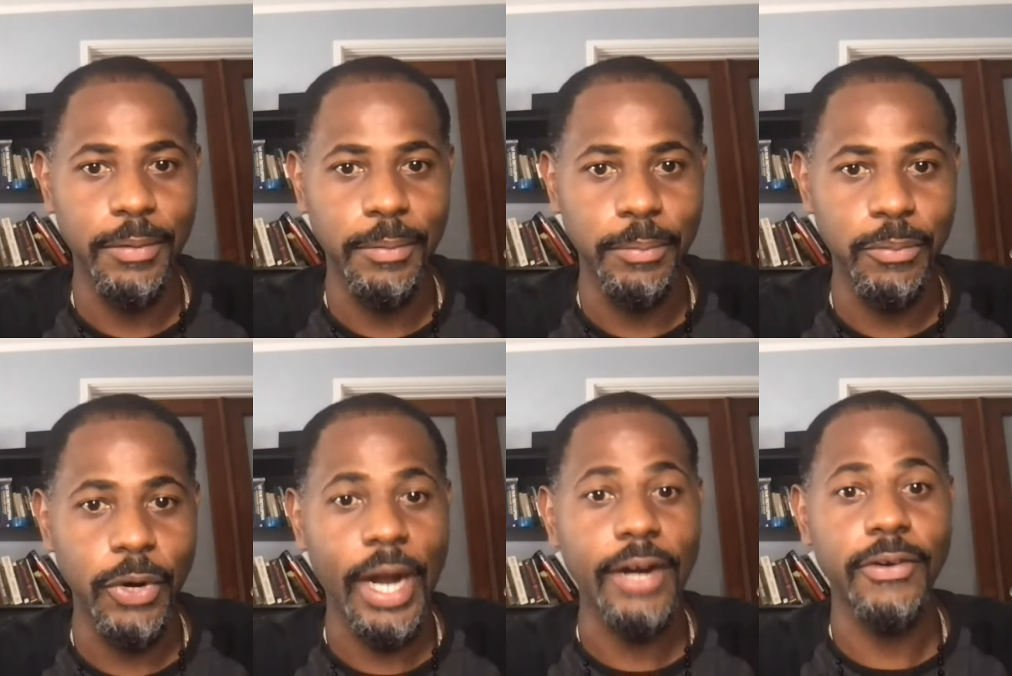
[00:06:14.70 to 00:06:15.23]

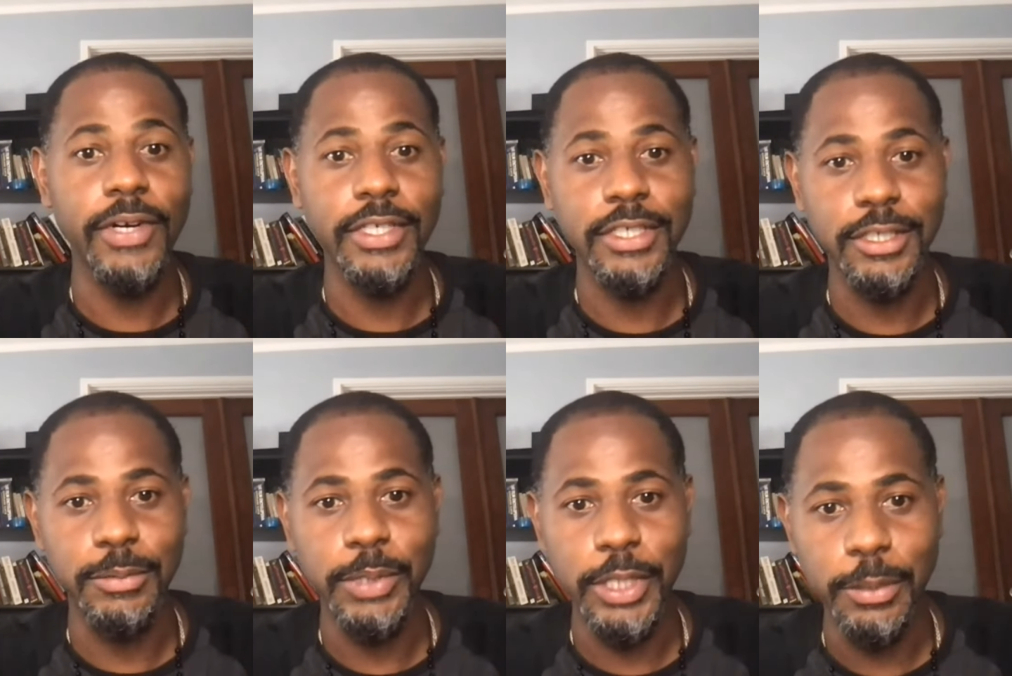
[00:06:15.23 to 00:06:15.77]
Progress
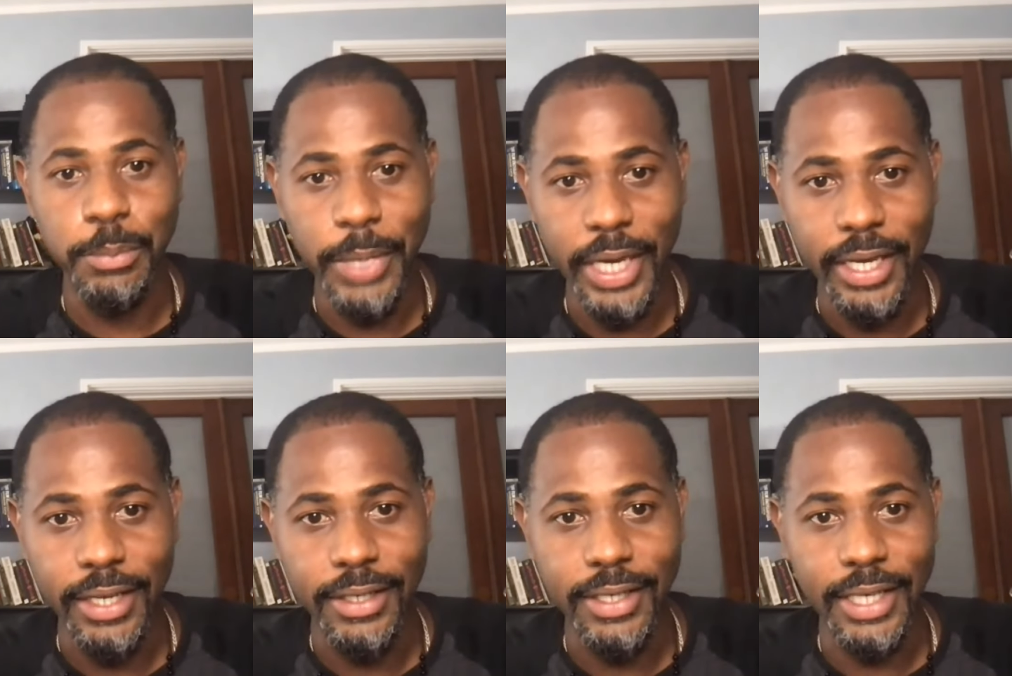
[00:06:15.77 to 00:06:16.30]
is being
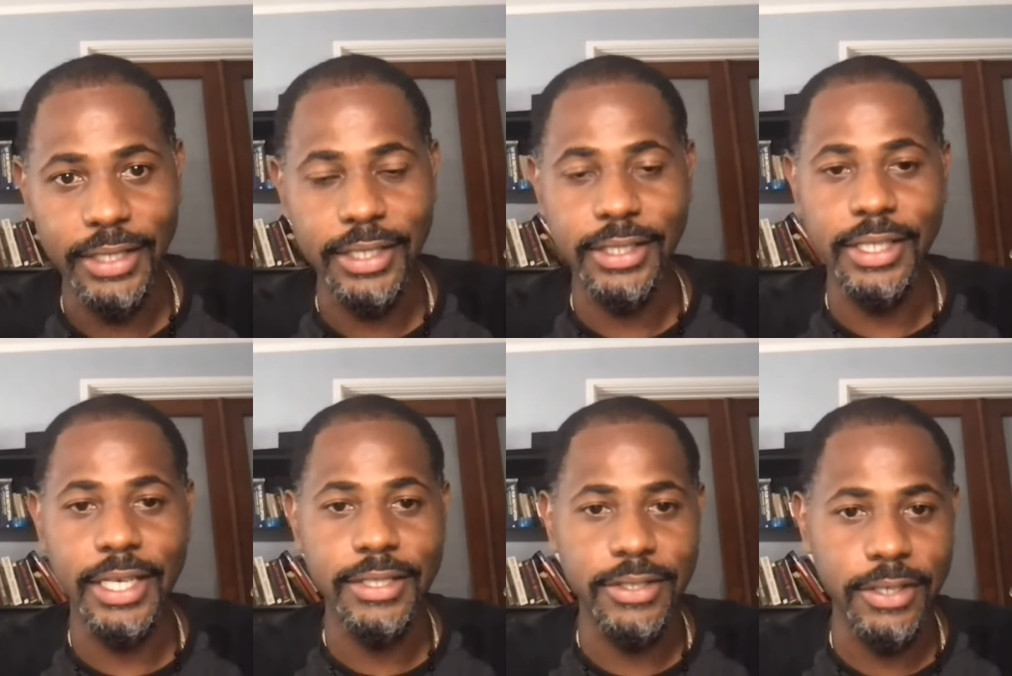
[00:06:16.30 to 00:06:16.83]
made. I think
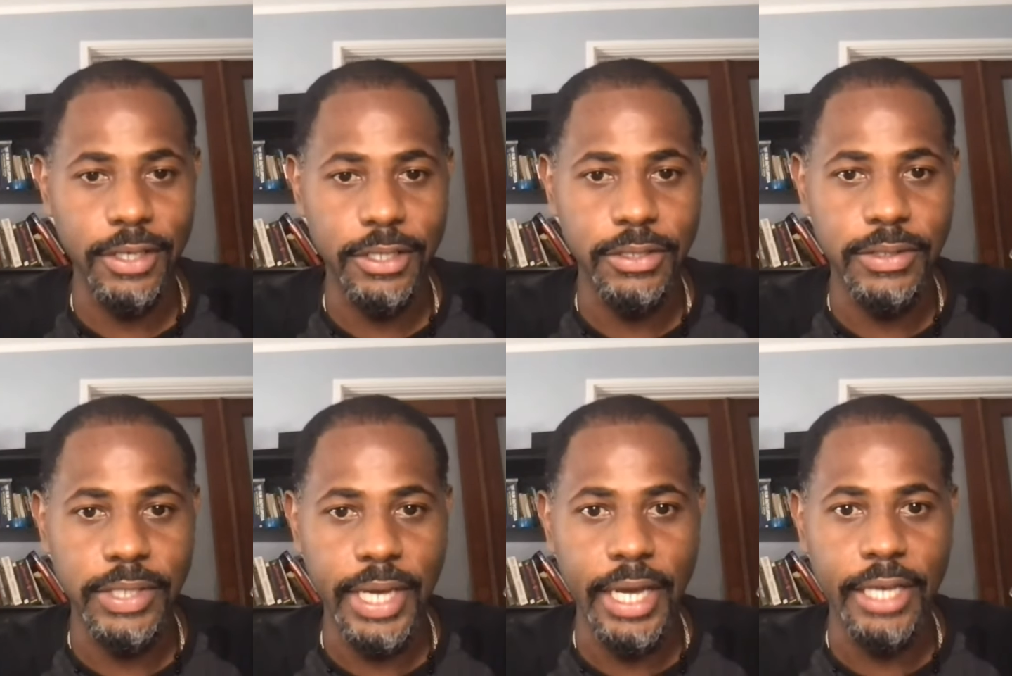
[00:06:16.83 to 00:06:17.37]
that's all you
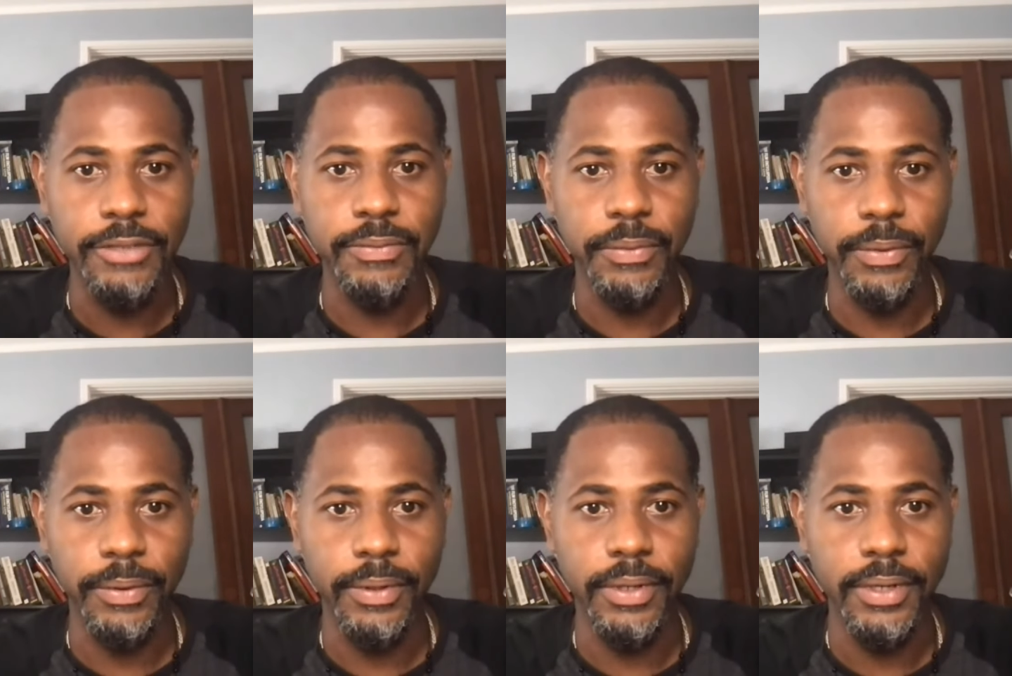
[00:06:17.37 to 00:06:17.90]
can ask
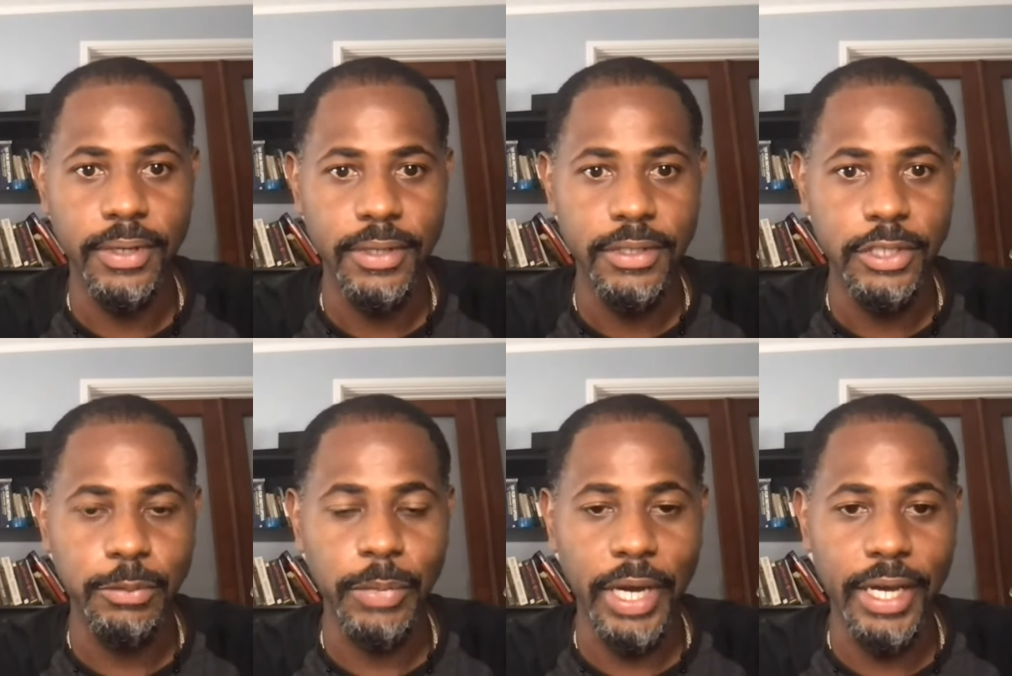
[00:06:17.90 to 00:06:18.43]
for
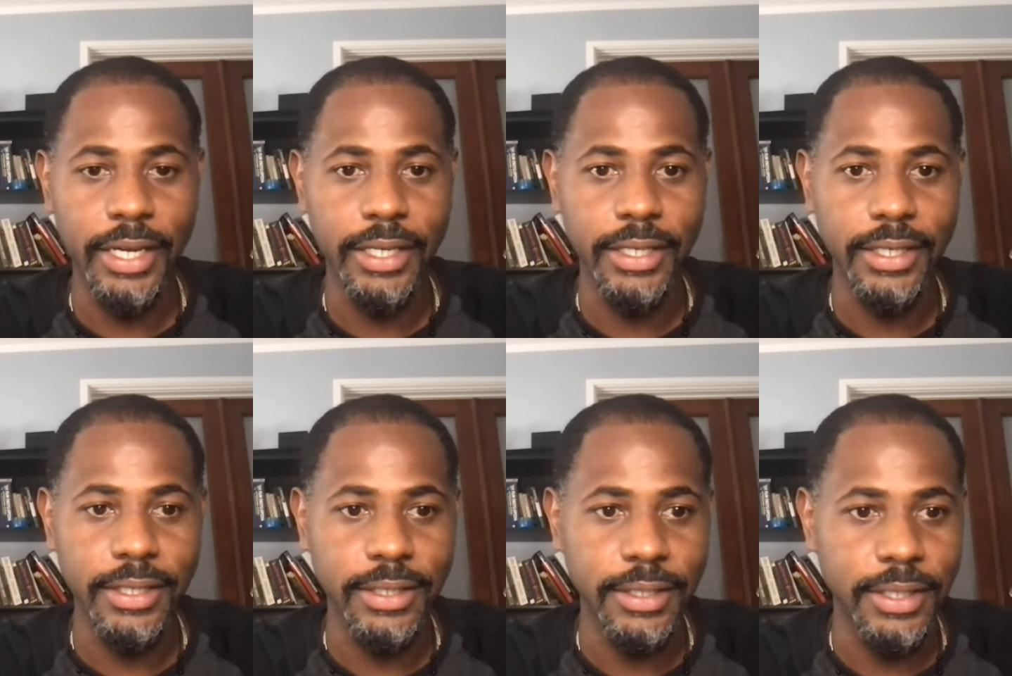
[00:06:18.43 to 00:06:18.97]
somebody
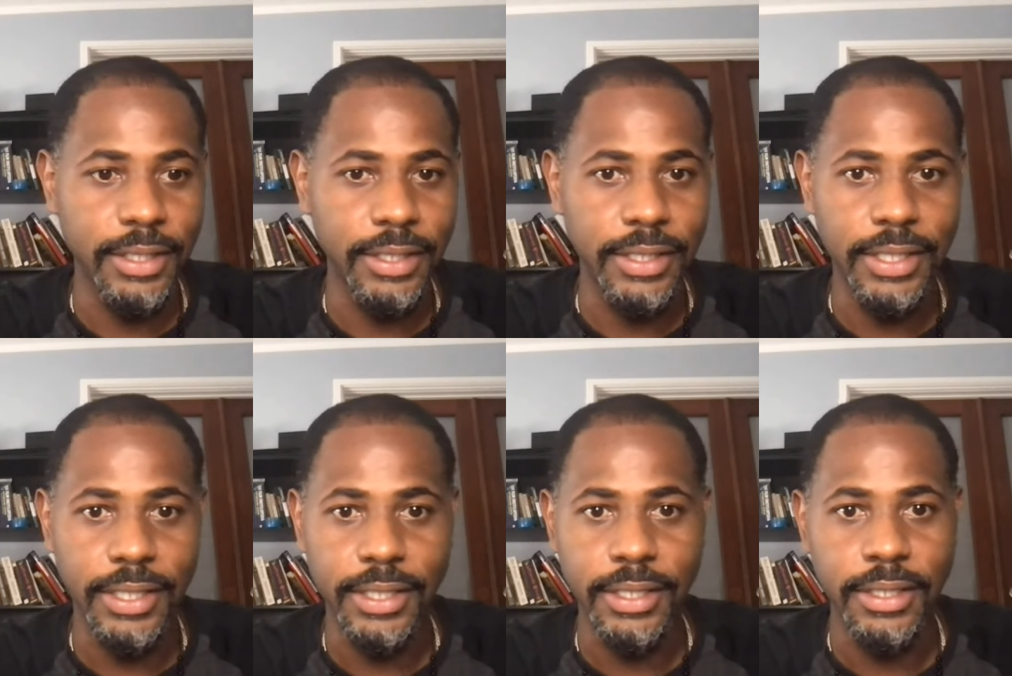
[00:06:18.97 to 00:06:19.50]
in
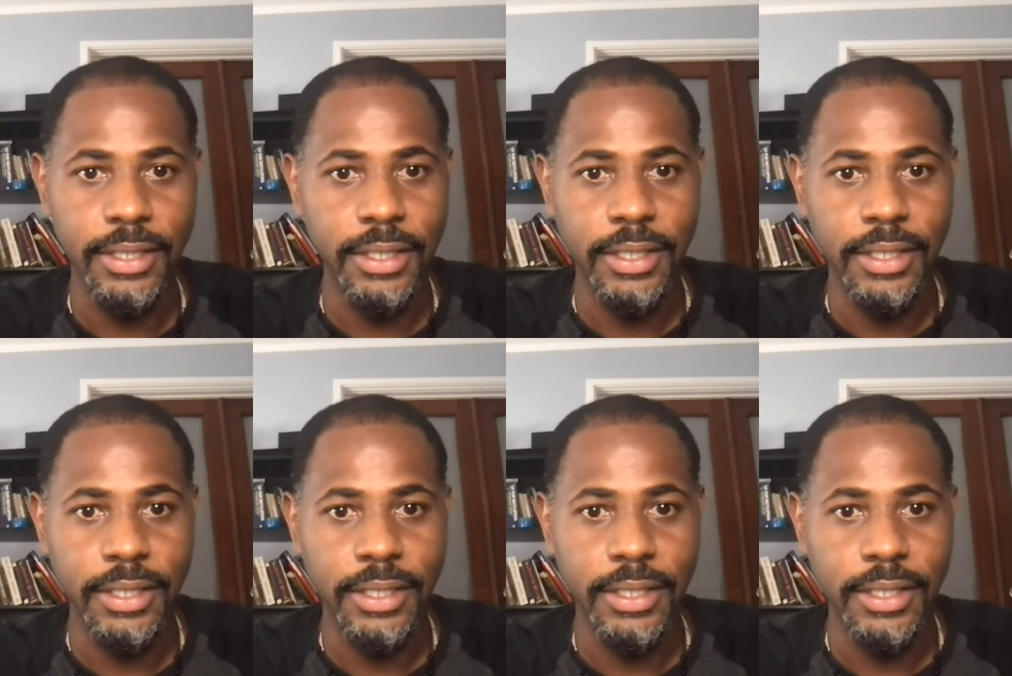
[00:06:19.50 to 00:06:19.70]
a